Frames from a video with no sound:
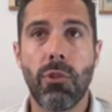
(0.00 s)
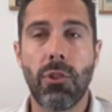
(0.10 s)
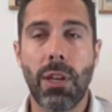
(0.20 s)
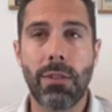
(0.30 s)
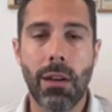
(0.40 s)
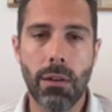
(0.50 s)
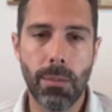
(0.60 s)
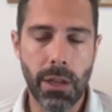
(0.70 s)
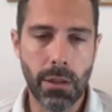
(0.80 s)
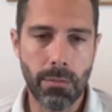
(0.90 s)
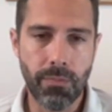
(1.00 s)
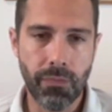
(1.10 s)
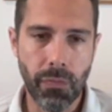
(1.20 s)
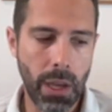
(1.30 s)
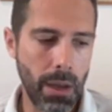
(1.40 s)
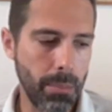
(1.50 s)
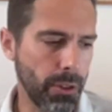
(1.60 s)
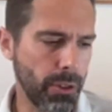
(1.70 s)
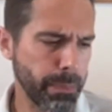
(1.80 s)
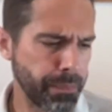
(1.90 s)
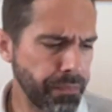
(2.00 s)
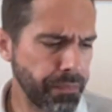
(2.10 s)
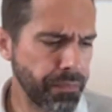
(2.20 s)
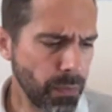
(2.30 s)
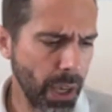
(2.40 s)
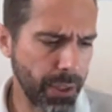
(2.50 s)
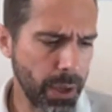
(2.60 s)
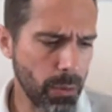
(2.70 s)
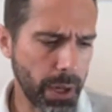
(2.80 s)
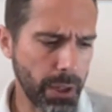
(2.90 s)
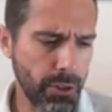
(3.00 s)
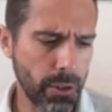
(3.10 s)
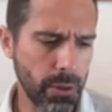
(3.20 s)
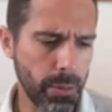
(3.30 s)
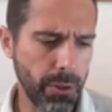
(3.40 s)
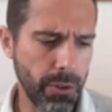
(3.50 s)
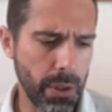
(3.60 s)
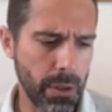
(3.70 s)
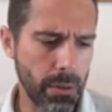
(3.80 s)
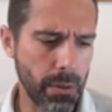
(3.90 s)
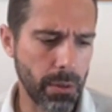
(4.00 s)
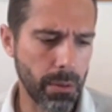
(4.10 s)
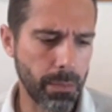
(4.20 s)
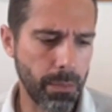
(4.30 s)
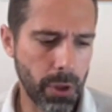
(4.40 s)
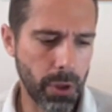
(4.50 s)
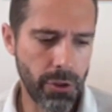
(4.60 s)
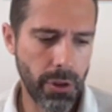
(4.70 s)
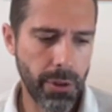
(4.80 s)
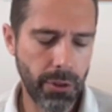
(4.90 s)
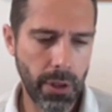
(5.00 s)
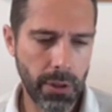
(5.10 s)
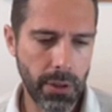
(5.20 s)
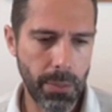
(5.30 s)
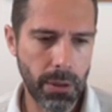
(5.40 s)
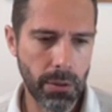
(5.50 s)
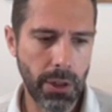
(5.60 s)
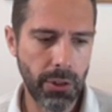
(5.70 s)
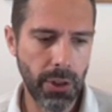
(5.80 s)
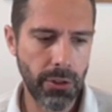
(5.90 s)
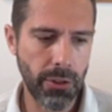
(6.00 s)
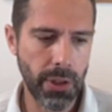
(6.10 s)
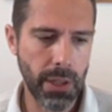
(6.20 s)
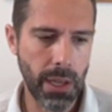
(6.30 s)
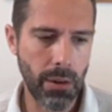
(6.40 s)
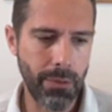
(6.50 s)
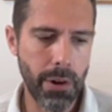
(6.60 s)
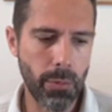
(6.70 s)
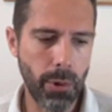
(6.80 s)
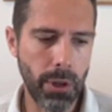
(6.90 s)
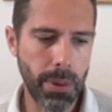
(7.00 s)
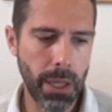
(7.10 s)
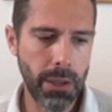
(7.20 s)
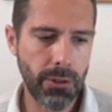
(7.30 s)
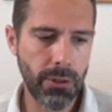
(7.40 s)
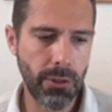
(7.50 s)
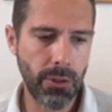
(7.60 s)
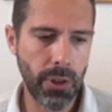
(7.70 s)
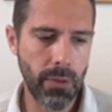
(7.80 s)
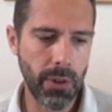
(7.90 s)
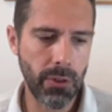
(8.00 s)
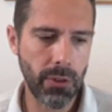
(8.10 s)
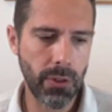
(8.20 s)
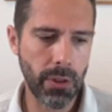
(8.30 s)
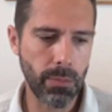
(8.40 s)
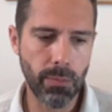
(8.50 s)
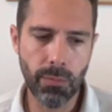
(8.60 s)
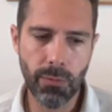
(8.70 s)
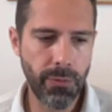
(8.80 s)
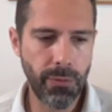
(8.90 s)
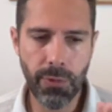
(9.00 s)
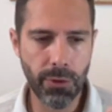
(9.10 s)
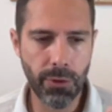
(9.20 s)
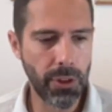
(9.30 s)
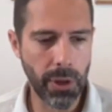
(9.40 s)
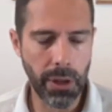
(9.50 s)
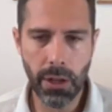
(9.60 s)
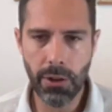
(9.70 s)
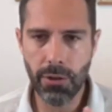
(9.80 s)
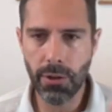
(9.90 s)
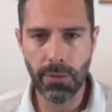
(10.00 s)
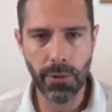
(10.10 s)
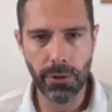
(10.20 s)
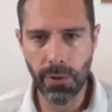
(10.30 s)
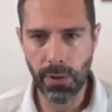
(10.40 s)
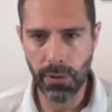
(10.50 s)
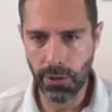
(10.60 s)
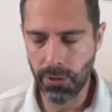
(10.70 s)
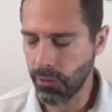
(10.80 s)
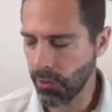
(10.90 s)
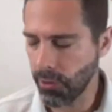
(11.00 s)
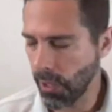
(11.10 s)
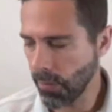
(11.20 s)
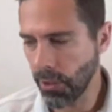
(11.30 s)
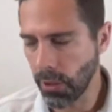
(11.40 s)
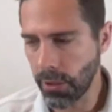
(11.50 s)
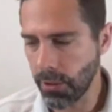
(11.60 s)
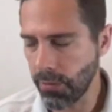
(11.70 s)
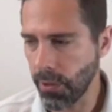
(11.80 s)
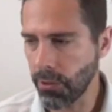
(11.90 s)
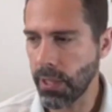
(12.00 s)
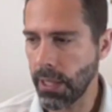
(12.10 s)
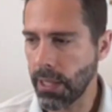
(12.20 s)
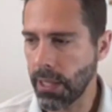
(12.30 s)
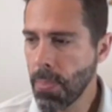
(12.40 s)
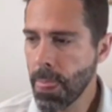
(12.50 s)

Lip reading: set out on my own because I think what I saw was that Control Risk and other big organizations like that are very well placed to service the FTSE 100, the Fortune 500, those type. And there's a lot of folks like that.